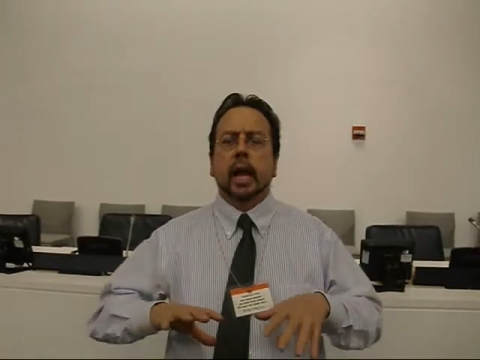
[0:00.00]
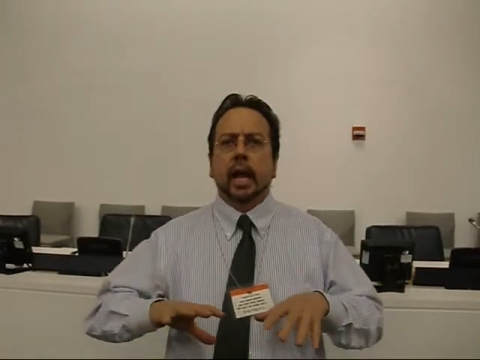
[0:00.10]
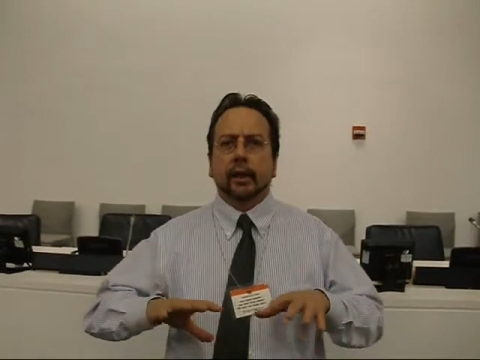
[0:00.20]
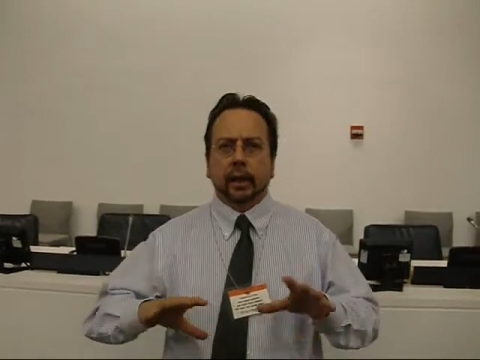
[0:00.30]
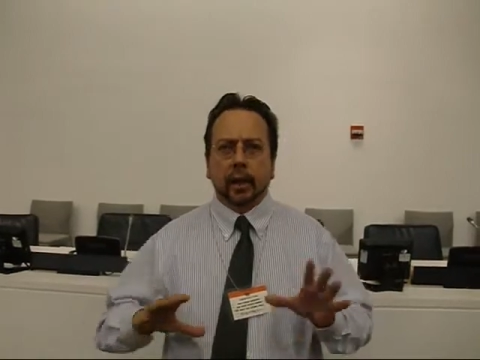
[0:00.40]

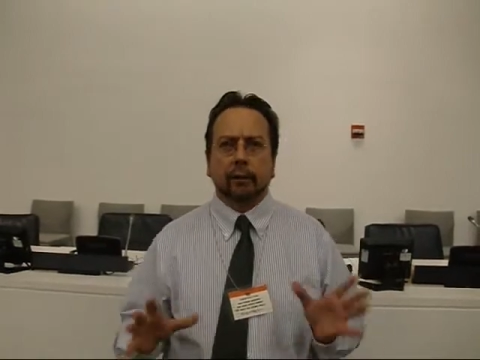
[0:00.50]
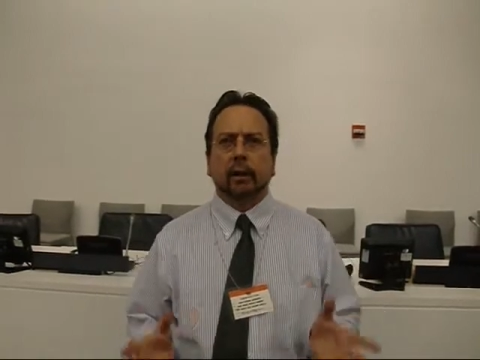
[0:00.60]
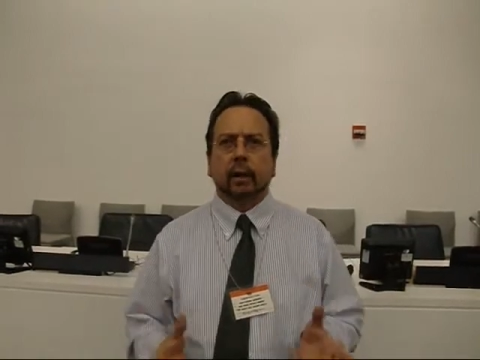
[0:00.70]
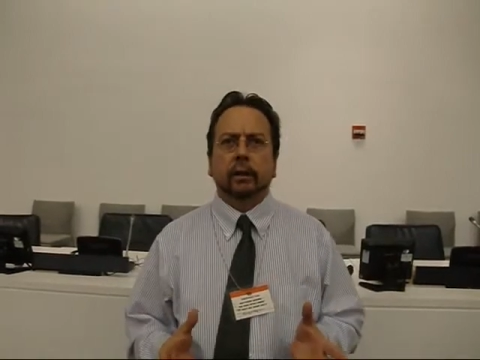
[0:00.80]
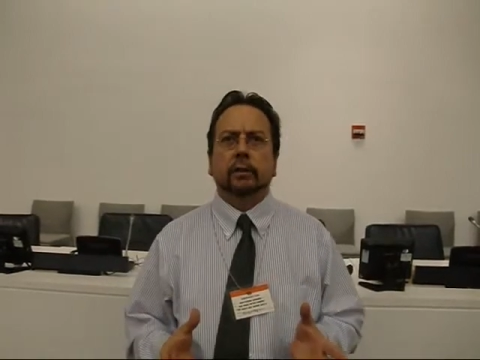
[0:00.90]
and the
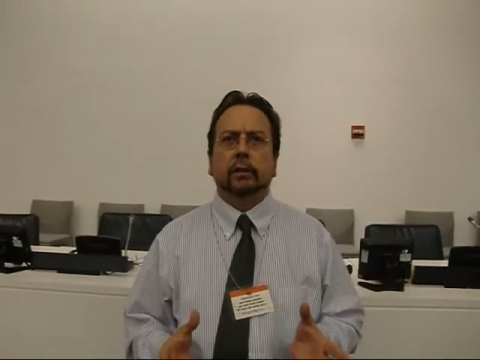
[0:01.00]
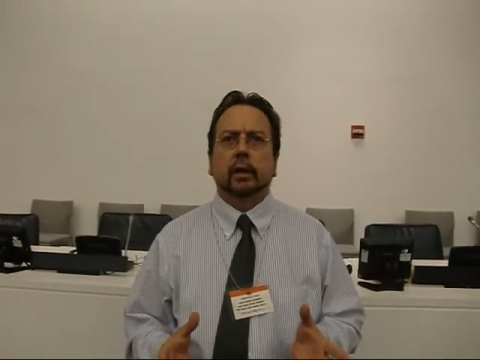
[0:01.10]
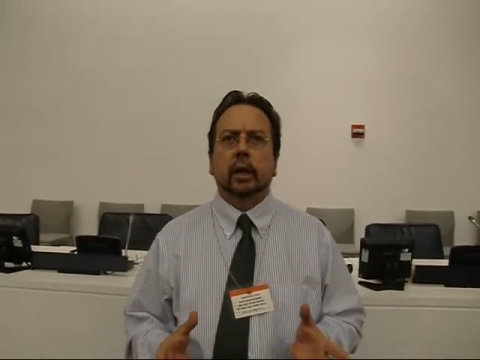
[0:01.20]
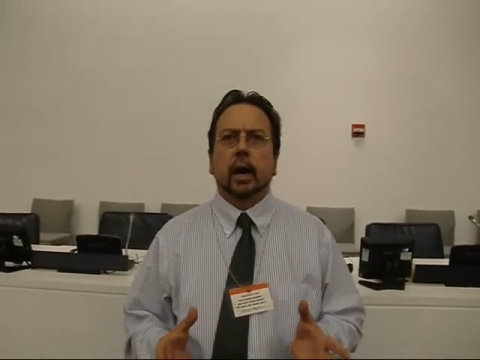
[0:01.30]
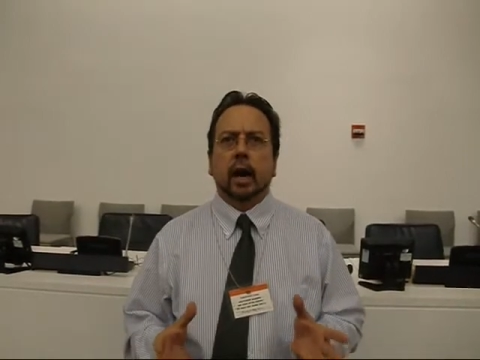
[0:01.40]
governance
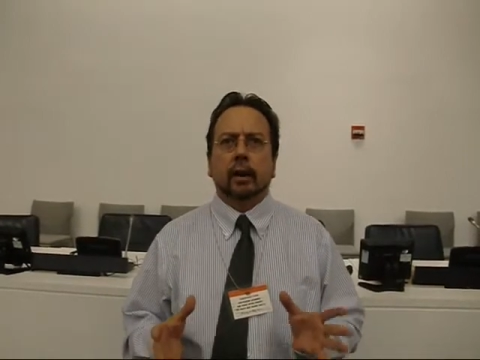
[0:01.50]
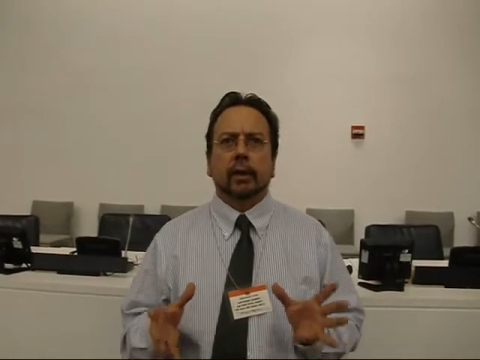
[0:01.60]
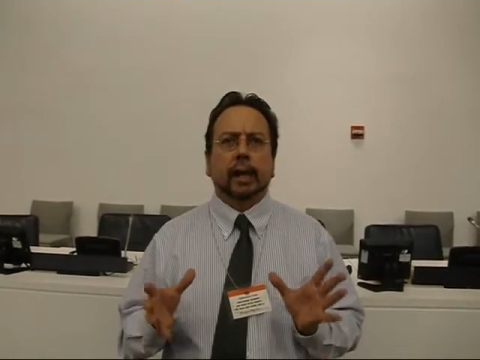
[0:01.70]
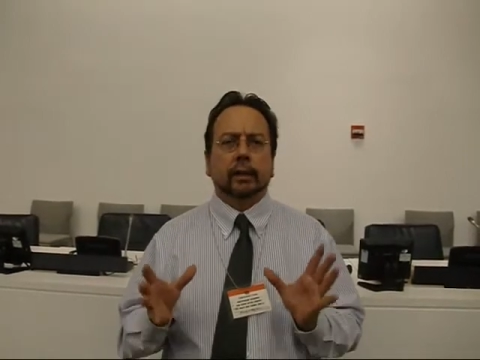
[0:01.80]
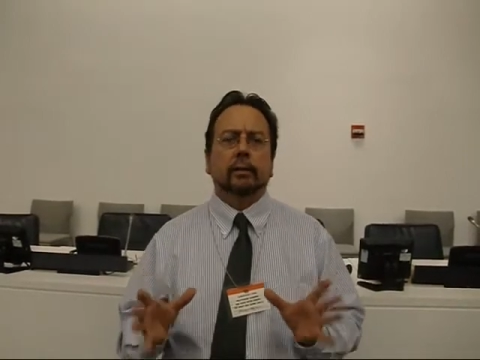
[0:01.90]
of
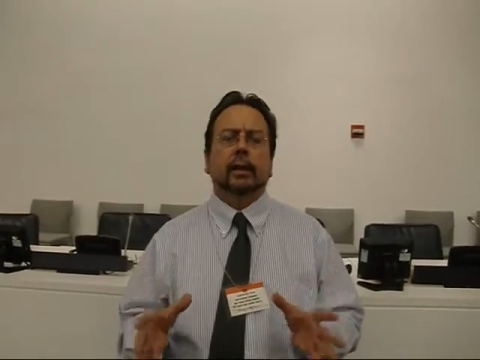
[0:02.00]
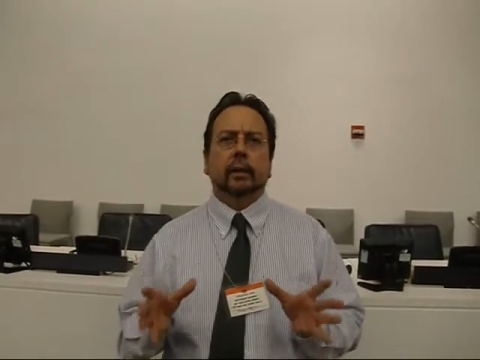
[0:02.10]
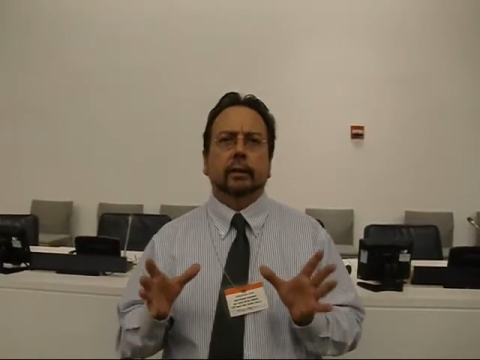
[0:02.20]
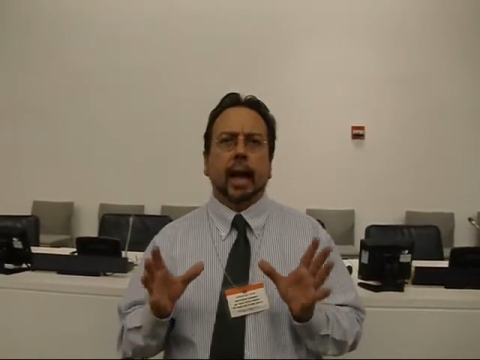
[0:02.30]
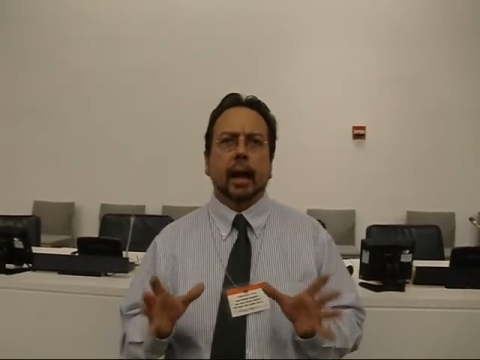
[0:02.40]

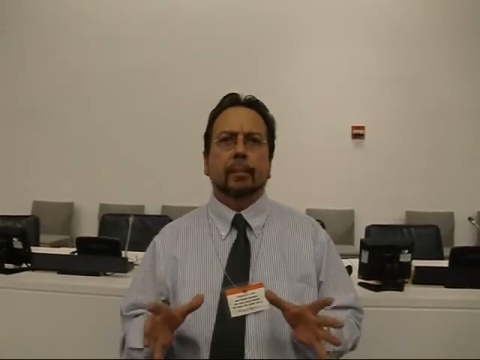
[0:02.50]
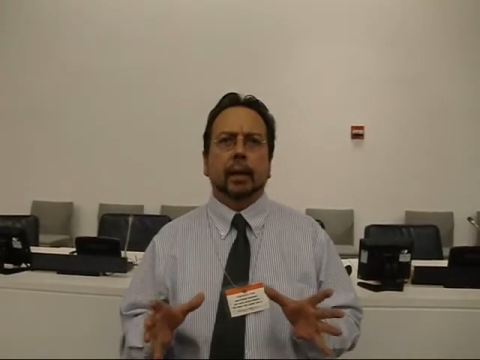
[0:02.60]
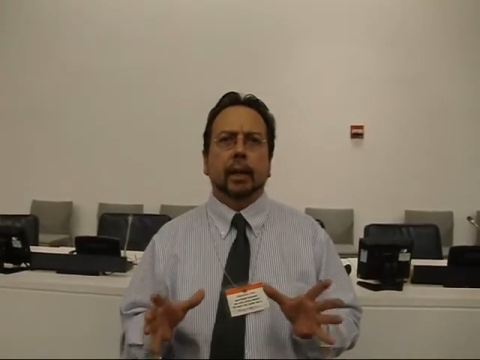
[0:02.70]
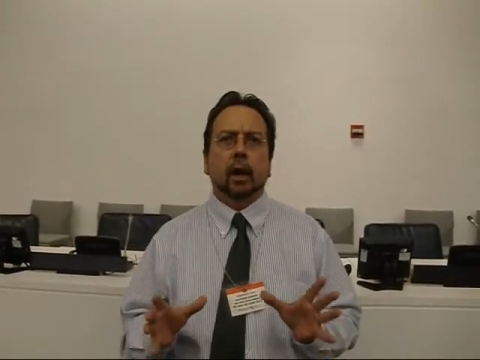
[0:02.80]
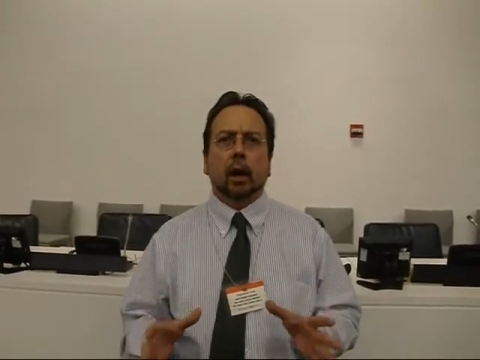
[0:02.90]
activities
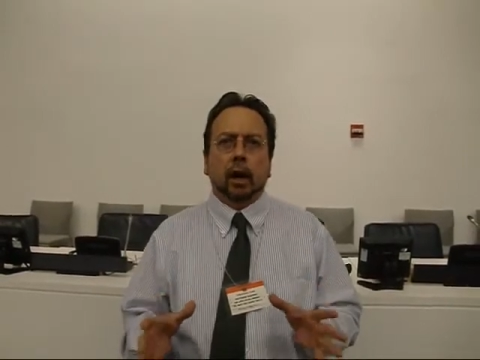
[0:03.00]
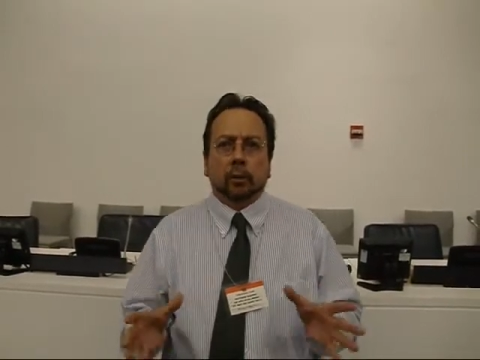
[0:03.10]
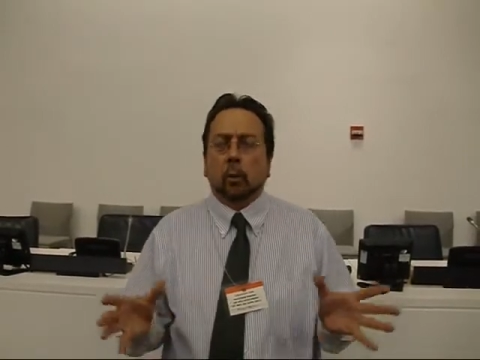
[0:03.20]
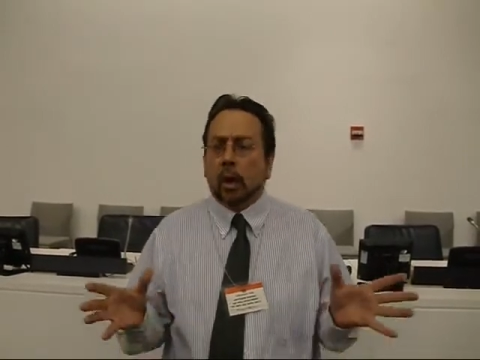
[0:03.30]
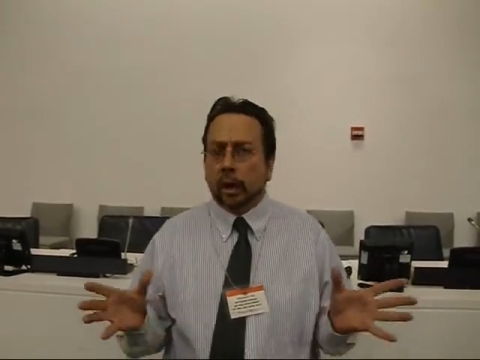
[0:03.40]
happening on
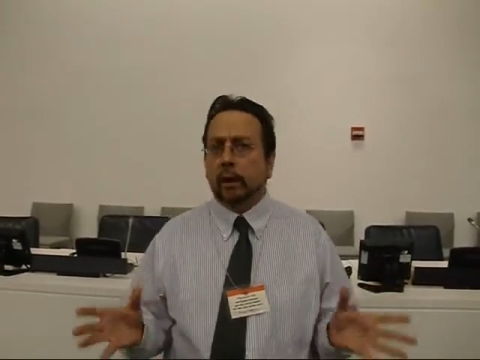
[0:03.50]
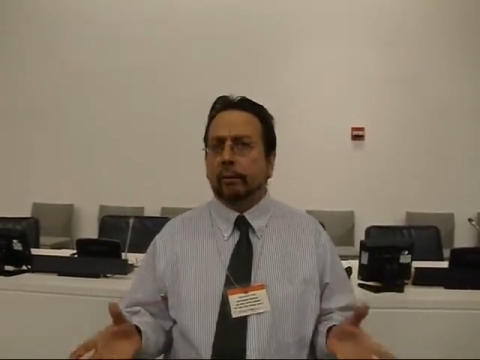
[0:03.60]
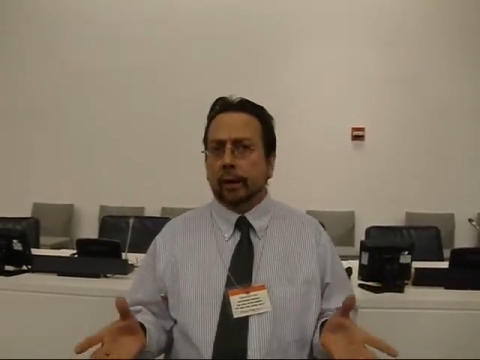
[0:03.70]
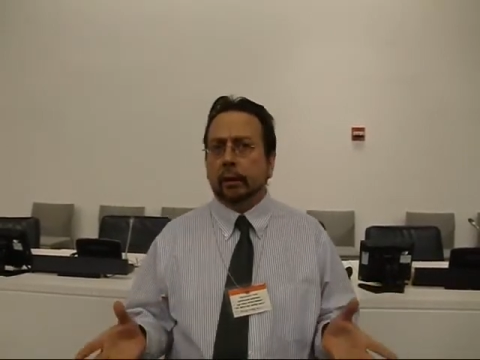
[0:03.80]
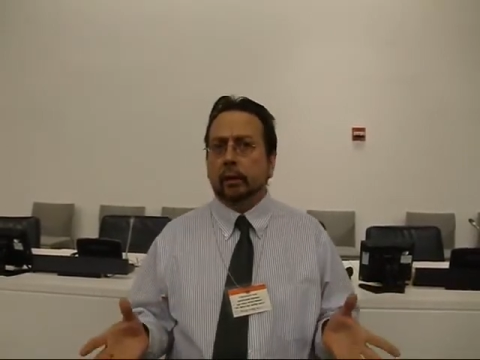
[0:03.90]
what in
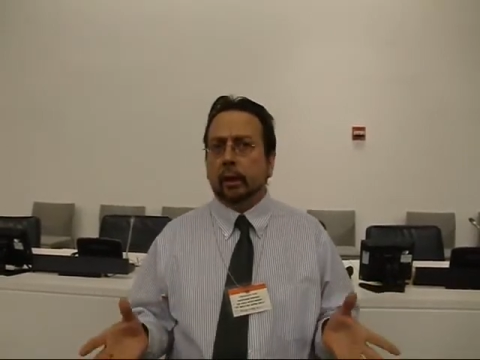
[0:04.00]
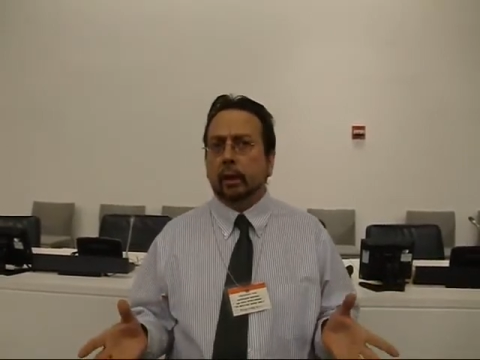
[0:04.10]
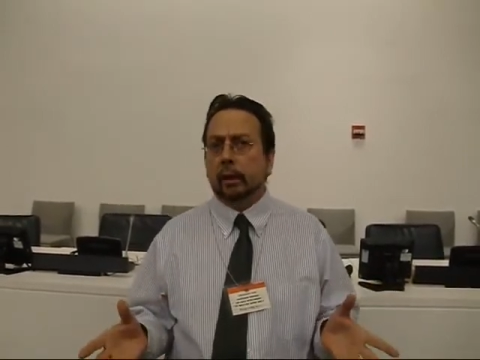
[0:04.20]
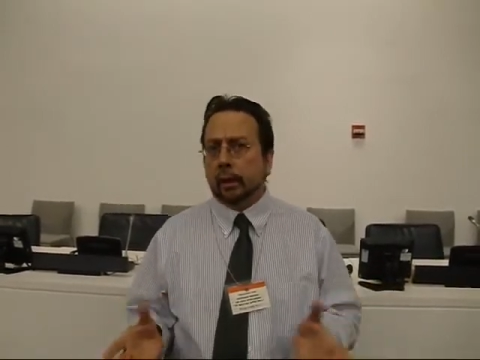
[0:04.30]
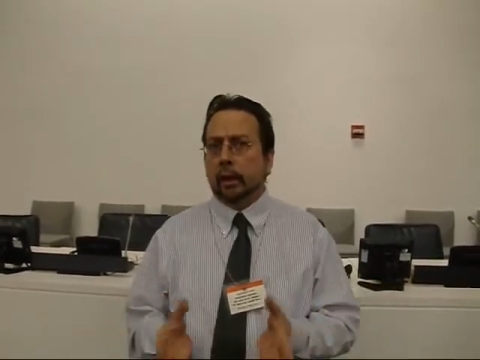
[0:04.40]
effect
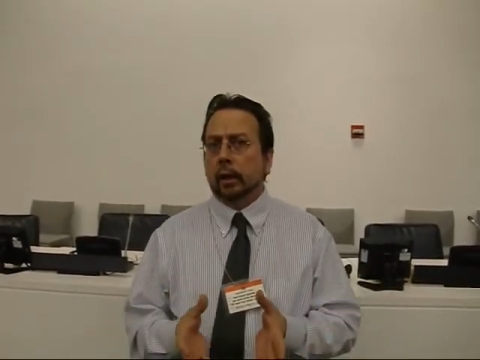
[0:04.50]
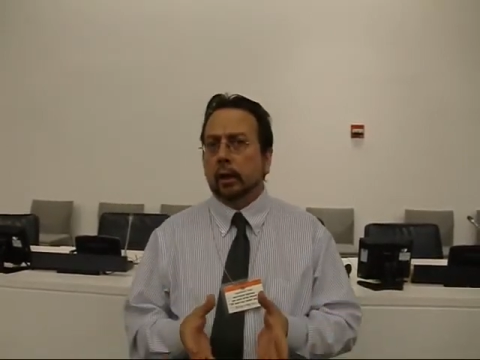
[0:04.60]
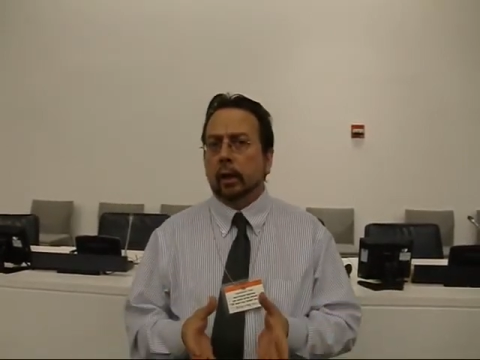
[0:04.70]
are the